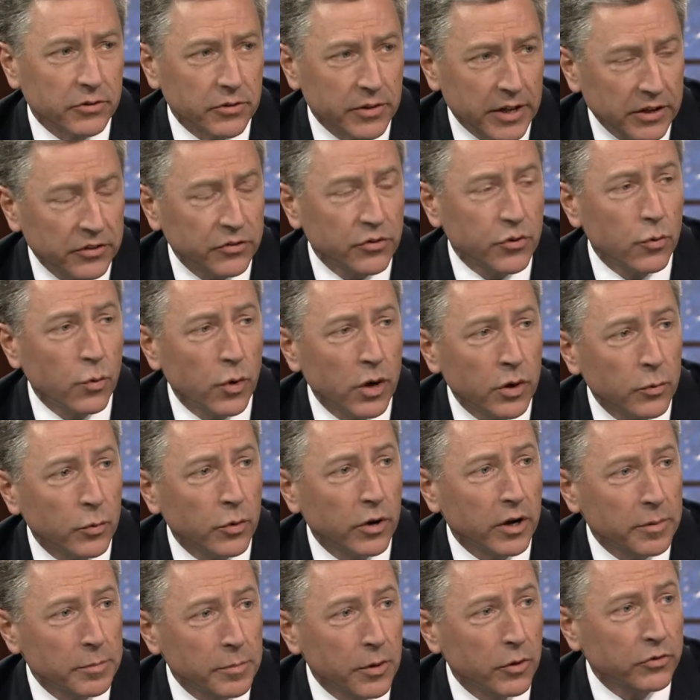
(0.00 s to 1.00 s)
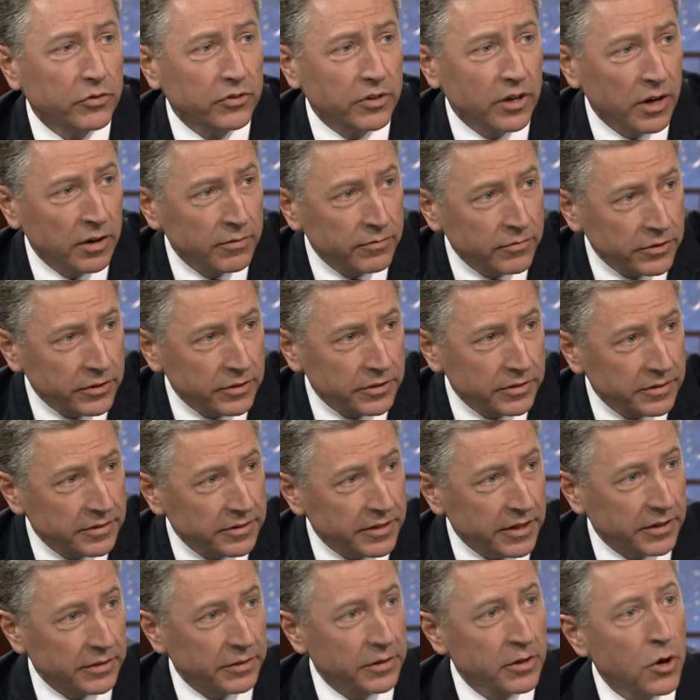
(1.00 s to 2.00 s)
That's the one where I'm most confident
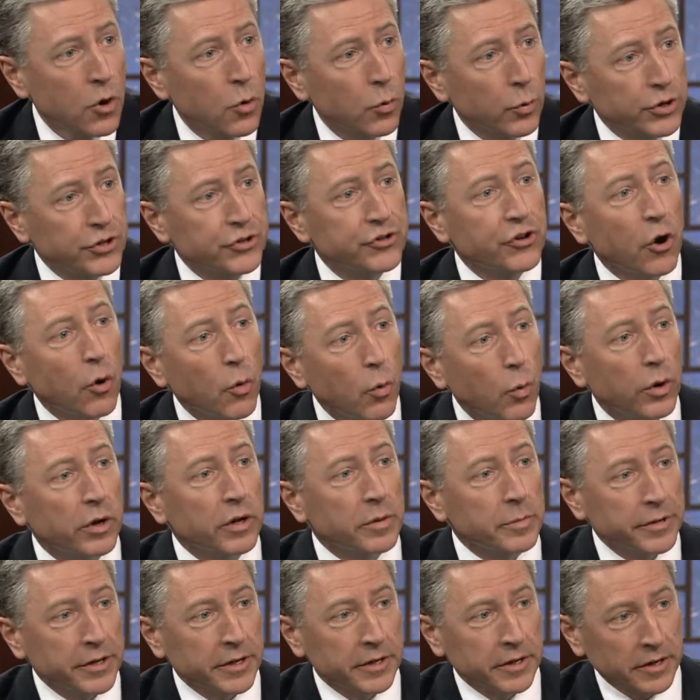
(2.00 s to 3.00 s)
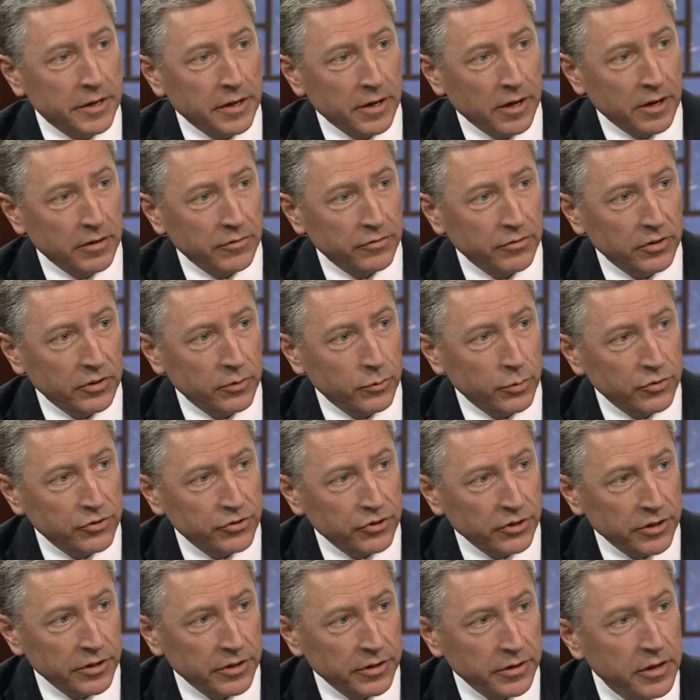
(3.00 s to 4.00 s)
that we don't want to be in a conflict with
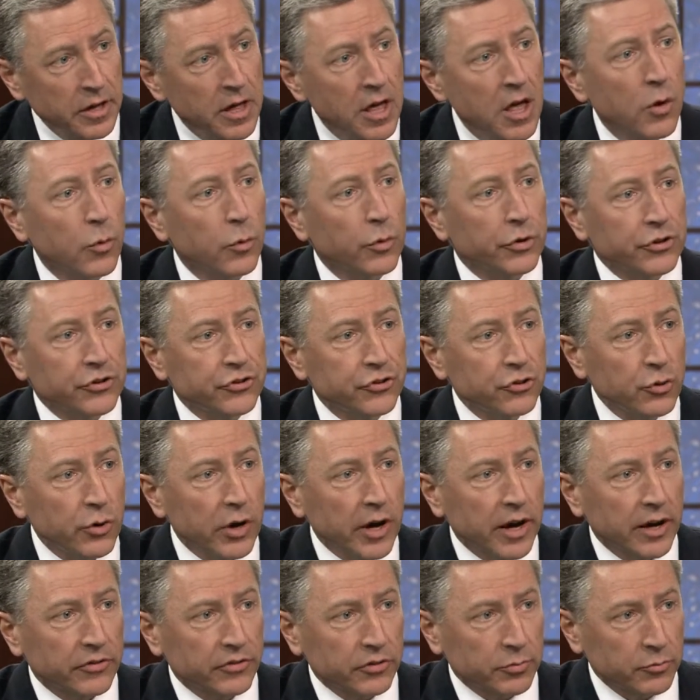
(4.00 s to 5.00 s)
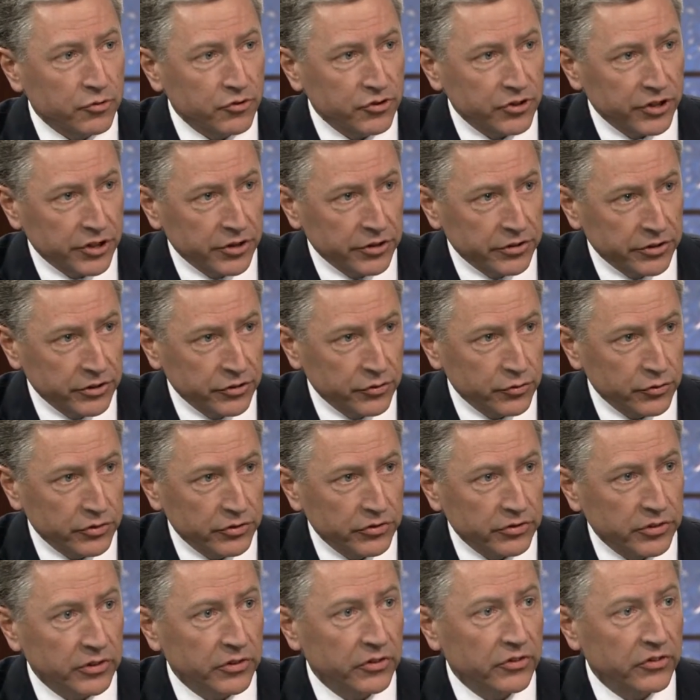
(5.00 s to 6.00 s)
China. We do have some shared
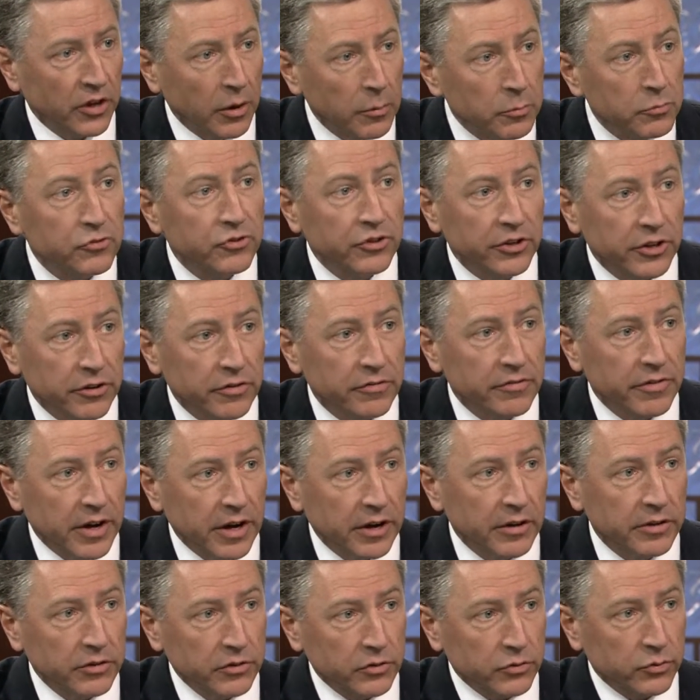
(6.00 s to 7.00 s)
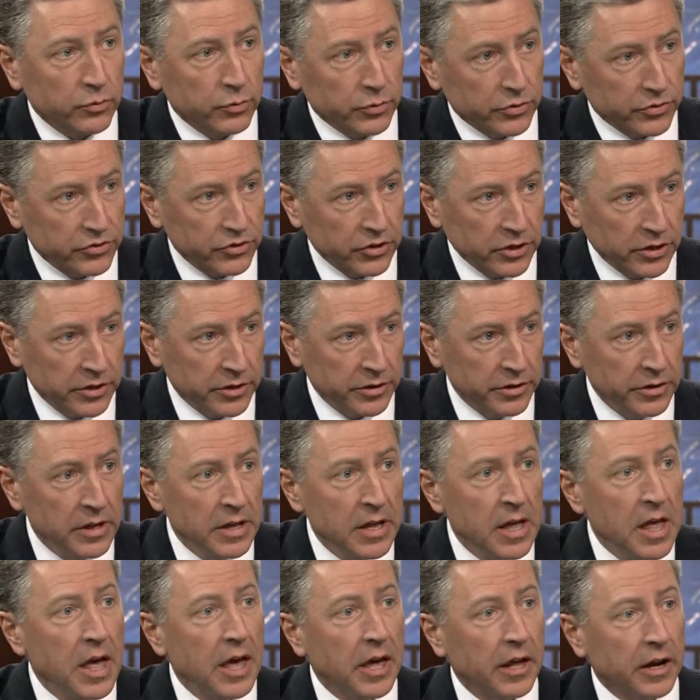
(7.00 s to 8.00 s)
interests and some shared values with China,
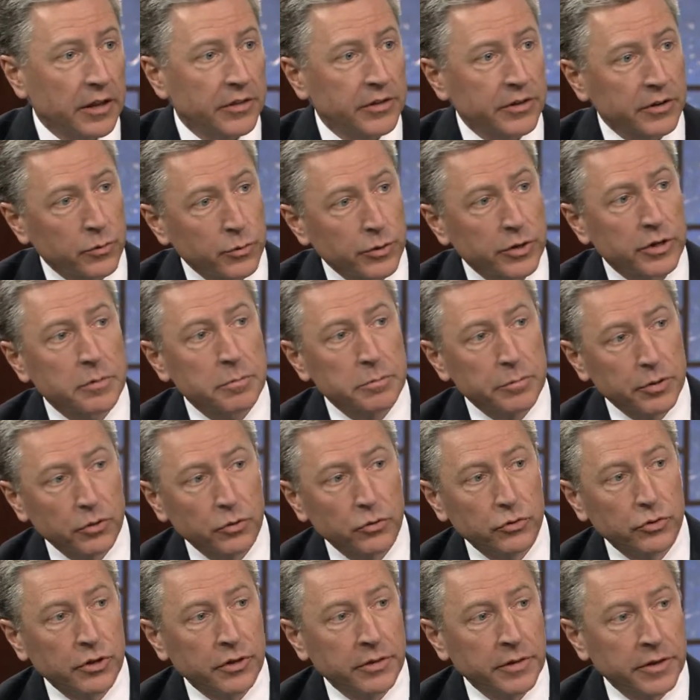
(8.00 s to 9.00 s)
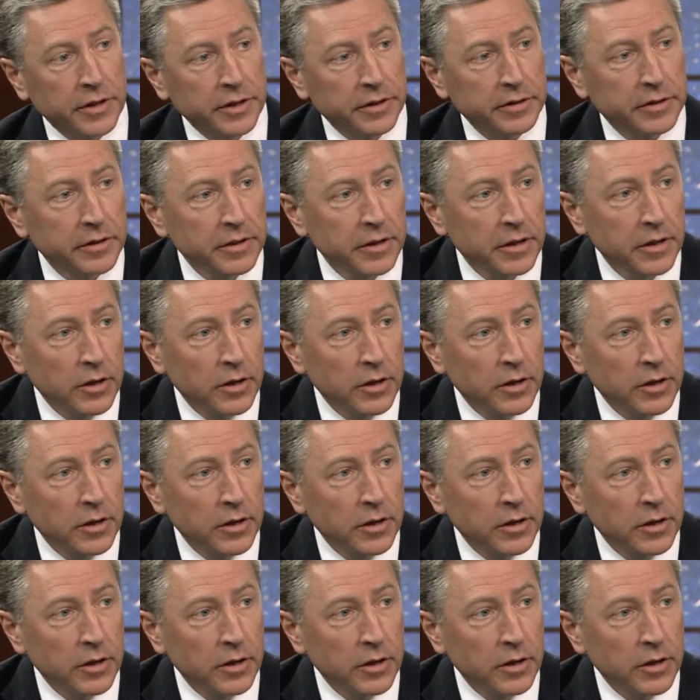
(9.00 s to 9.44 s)
and I think we can build on that.